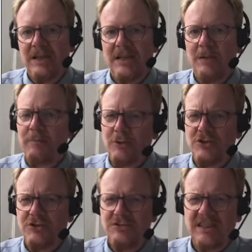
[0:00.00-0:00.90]

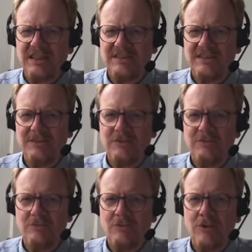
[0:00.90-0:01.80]
approaches to statistics
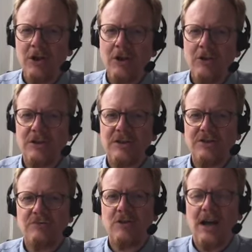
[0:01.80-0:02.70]
work
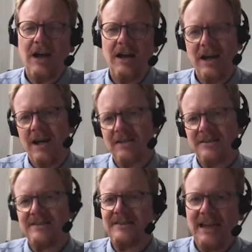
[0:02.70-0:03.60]
to
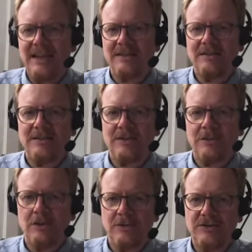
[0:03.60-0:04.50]
understand a
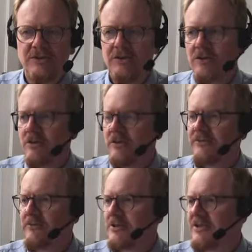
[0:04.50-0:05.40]
lot
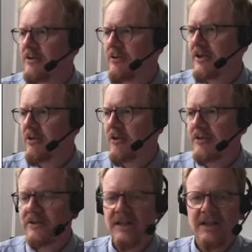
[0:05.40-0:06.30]
of what's going
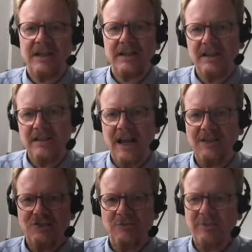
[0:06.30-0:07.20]
on in the
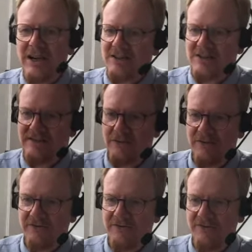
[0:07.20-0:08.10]
actual practice
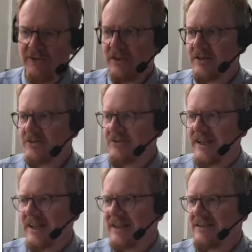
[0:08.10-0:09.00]
of
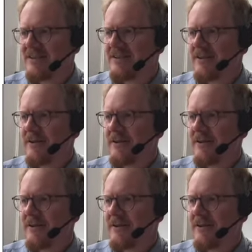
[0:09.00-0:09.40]
today's